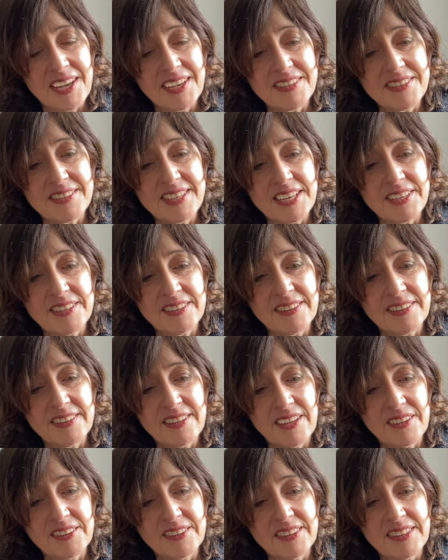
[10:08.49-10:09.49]
I said
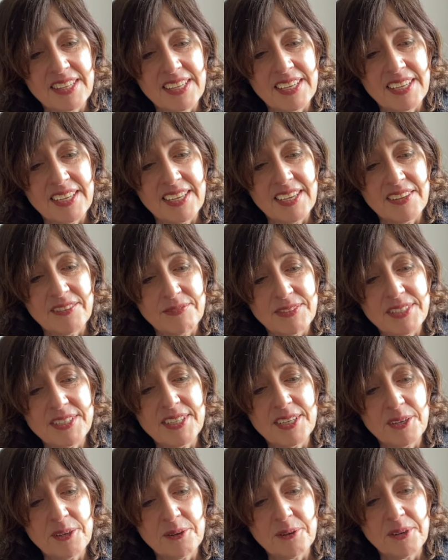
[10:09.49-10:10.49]
on the
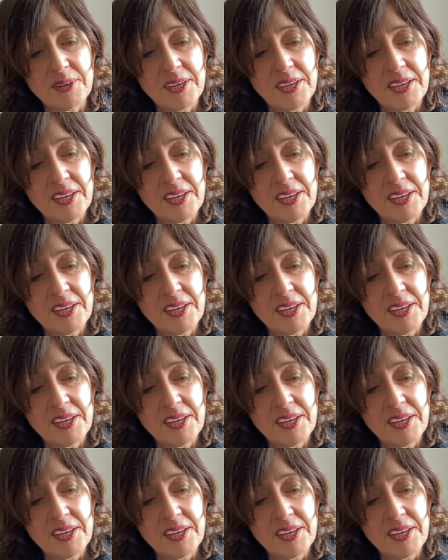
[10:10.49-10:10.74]
video,